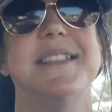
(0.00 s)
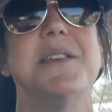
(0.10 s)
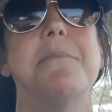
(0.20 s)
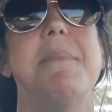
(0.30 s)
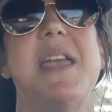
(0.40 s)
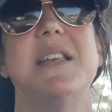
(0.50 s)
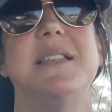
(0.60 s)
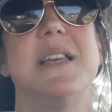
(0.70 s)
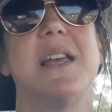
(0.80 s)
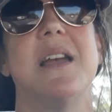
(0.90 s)

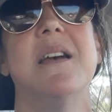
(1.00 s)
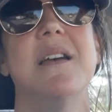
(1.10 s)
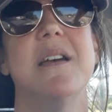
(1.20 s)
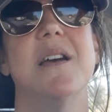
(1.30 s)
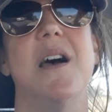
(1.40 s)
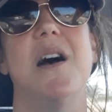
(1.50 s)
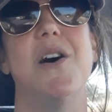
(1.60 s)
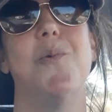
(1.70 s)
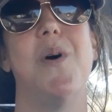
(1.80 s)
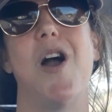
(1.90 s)
amazing
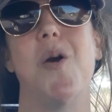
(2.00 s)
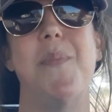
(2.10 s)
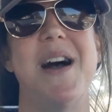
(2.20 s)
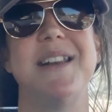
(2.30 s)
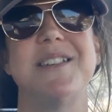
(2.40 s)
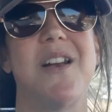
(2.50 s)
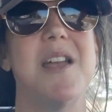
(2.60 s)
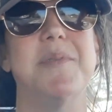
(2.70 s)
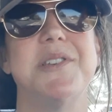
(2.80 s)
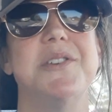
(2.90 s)
what our bodies are
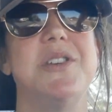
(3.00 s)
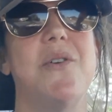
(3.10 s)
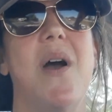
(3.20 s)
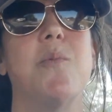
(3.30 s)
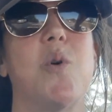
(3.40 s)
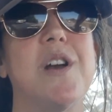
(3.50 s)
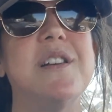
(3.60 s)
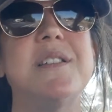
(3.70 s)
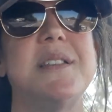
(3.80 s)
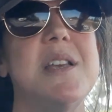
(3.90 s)
able to do. And we're going
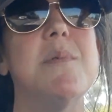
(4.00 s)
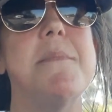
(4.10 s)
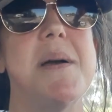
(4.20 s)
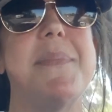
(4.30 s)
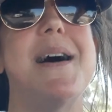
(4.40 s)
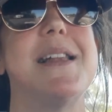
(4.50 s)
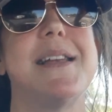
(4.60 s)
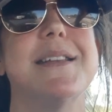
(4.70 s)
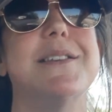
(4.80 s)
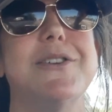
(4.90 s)
to see what my body
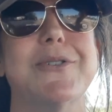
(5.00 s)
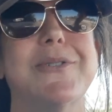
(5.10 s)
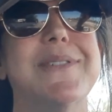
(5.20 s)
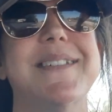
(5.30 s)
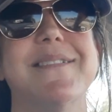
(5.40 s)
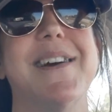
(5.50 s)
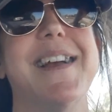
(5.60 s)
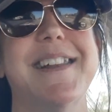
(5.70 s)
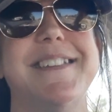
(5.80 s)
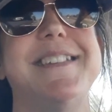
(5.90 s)
can do. We're
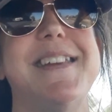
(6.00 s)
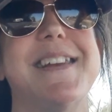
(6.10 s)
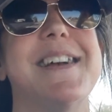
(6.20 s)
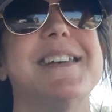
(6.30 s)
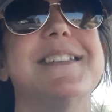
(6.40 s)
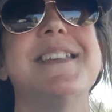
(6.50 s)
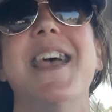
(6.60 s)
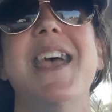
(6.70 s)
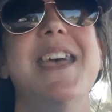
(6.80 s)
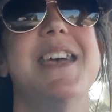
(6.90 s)
going to see, because
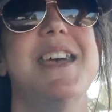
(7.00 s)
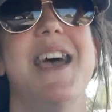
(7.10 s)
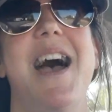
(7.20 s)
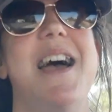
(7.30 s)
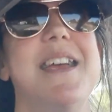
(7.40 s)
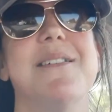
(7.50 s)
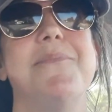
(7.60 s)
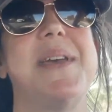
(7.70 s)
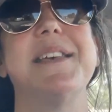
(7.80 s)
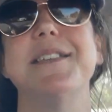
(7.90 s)

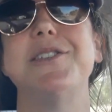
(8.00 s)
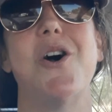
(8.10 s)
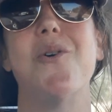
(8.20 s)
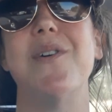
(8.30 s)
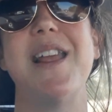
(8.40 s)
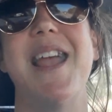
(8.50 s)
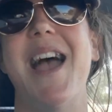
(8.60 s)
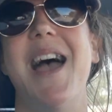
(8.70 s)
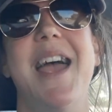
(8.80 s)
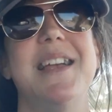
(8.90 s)
it's
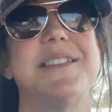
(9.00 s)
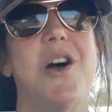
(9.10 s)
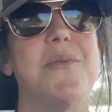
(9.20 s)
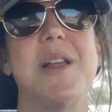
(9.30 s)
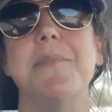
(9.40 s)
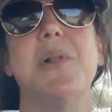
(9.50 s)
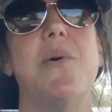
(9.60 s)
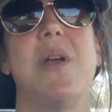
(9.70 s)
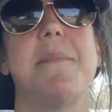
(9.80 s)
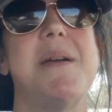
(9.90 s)
already
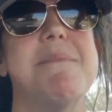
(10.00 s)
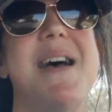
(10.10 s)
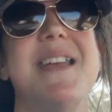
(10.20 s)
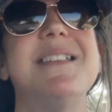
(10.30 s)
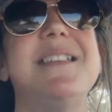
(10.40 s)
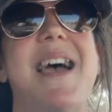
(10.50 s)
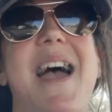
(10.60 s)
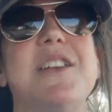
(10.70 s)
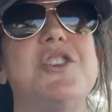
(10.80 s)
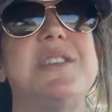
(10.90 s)
blowing my mind.
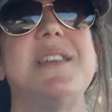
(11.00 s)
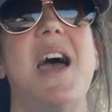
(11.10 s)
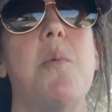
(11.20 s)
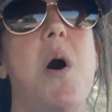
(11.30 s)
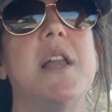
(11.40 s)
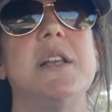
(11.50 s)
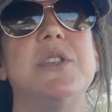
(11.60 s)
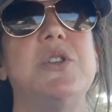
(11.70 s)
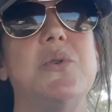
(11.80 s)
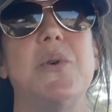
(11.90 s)
I want to
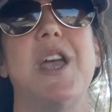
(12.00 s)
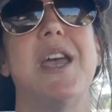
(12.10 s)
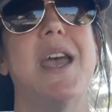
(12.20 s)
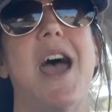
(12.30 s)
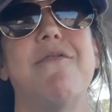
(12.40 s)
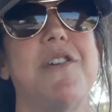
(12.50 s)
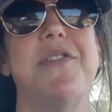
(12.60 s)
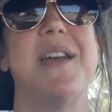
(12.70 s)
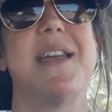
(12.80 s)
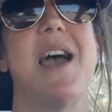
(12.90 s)
do
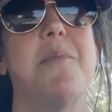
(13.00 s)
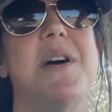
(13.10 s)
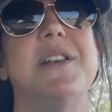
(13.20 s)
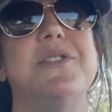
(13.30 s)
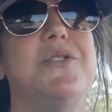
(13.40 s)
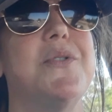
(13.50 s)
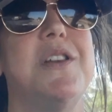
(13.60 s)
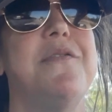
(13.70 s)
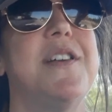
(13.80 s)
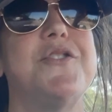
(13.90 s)
everything. I want to do
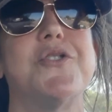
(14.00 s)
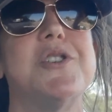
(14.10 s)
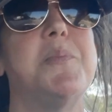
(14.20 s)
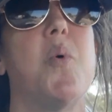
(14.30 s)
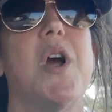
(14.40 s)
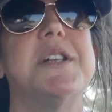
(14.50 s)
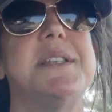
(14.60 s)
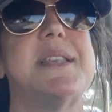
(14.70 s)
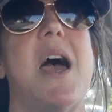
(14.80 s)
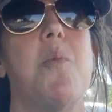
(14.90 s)
adventure
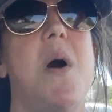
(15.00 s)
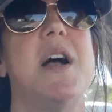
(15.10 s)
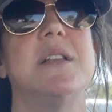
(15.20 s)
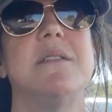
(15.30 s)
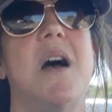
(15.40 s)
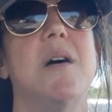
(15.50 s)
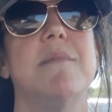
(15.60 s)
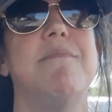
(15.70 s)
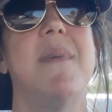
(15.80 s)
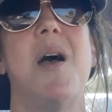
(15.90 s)
sports. I want
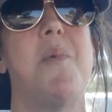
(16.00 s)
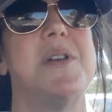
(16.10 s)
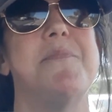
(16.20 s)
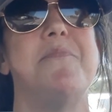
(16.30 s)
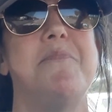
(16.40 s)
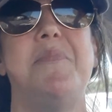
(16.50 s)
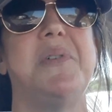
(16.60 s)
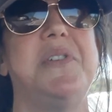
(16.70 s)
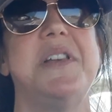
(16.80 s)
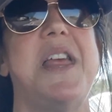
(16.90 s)
to
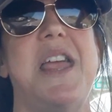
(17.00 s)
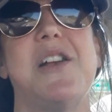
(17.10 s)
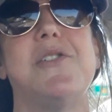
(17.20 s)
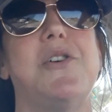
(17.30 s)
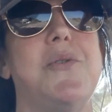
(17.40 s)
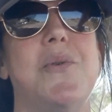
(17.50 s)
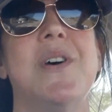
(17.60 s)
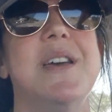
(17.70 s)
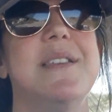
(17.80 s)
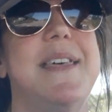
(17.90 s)
build an igloo.
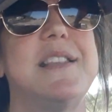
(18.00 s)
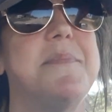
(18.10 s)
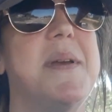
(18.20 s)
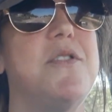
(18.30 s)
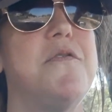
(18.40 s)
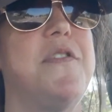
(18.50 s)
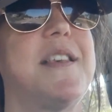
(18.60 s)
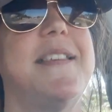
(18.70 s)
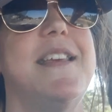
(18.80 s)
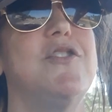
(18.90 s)
That's my new
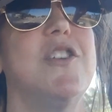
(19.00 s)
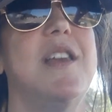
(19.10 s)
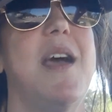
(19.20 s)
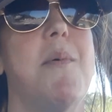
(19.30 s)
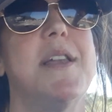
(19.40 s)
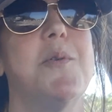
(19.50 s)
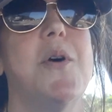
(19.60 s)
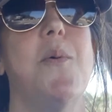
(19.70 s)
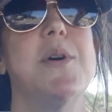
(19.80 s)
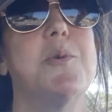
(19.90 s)
fixation. I
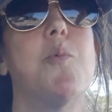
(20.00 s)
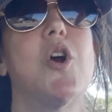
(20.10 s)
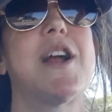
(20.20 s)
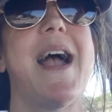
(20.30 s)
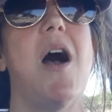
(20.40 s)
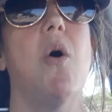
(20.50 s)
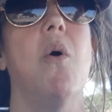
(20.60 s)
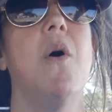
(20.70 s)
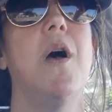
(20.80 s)
want to work out,